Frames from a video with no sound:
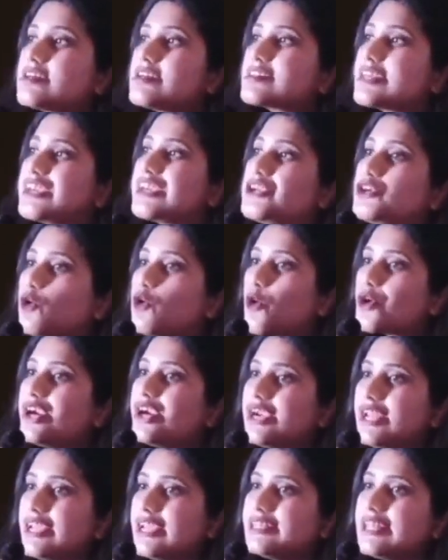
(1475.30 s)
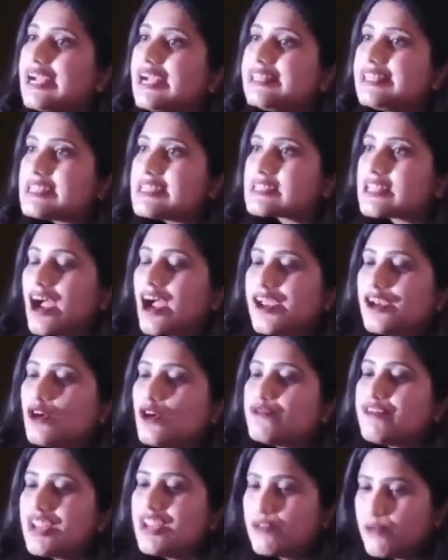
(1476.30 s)
security that this kind
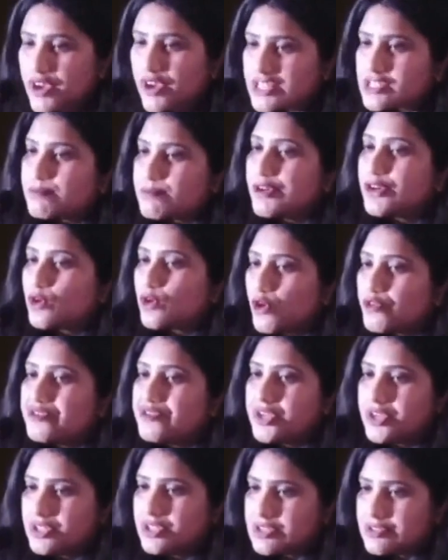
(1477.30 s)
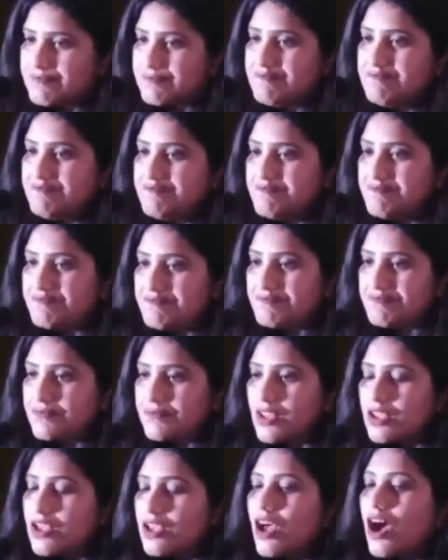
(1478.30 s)
of investment offers.
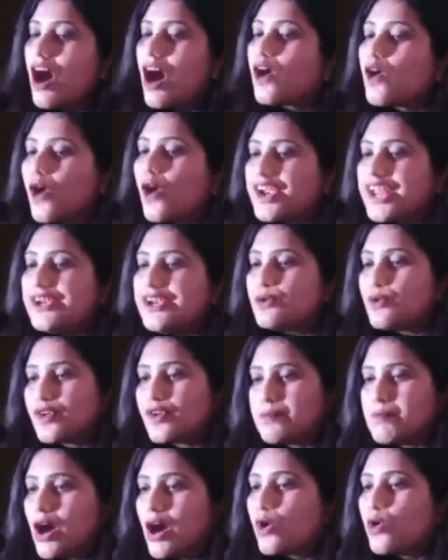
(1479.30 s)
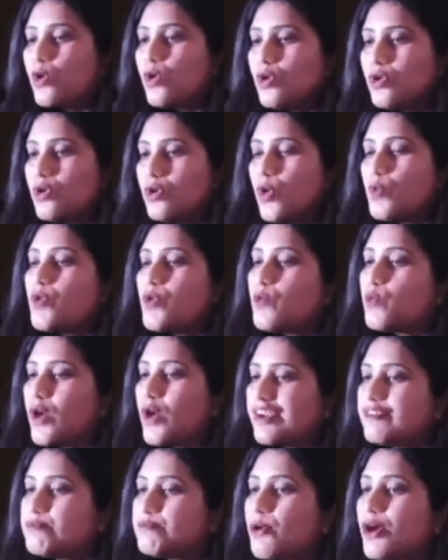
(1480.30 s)
According to Cribaco, over
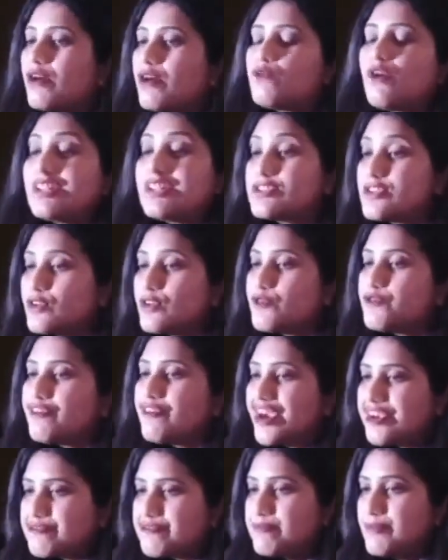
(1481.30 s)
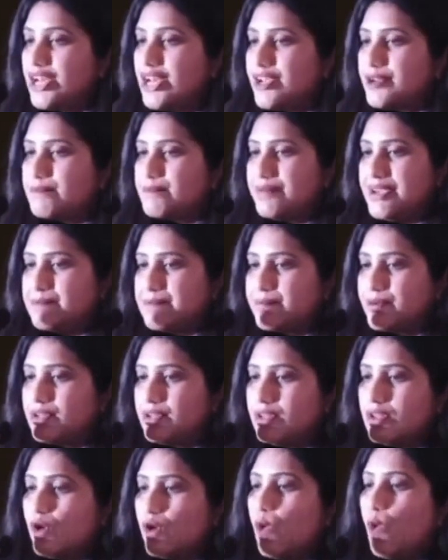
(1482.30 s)
105 million people
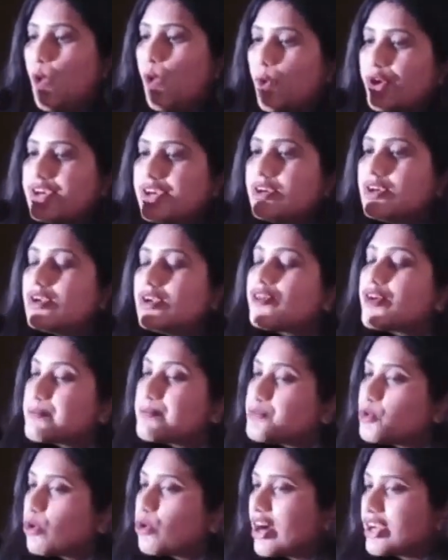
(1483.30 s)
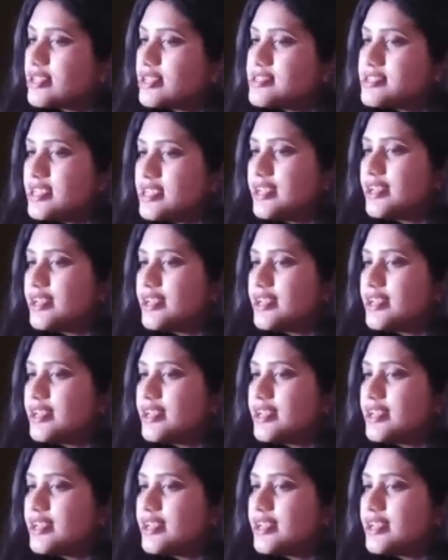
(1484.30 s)
own cryptocurrency